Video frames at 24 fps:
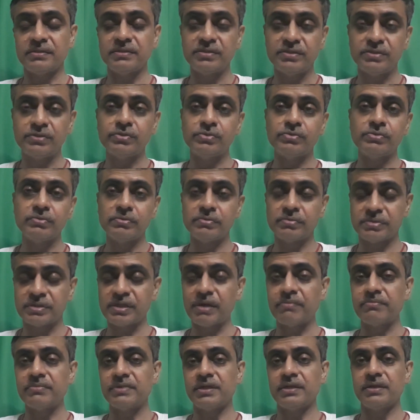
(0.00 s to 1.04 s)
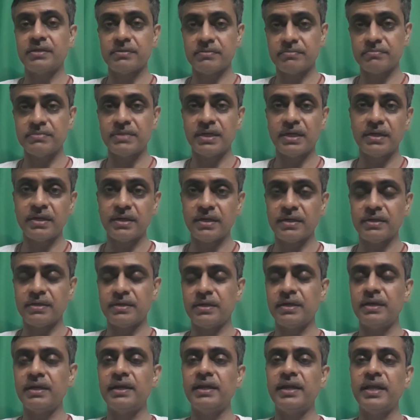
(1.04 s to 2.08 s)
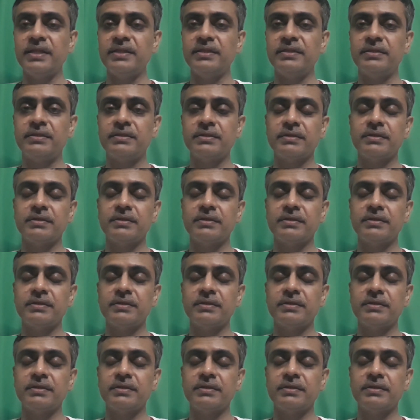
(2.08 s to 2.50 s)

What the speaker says: to some. A length,